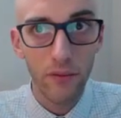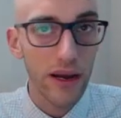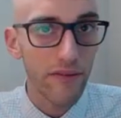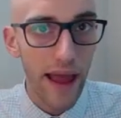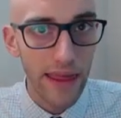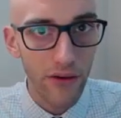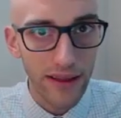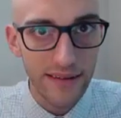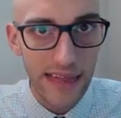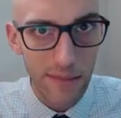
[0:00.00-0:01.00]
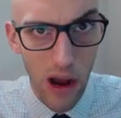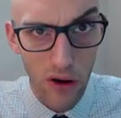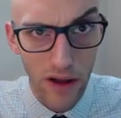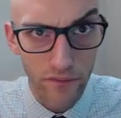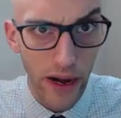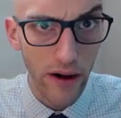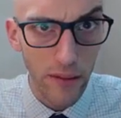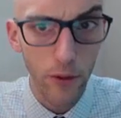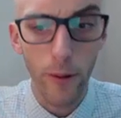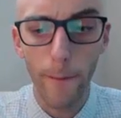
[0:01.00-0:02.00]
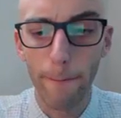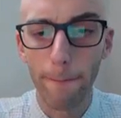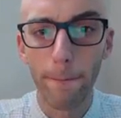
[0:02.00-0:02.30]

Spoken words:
reevaluate the same outcome variable.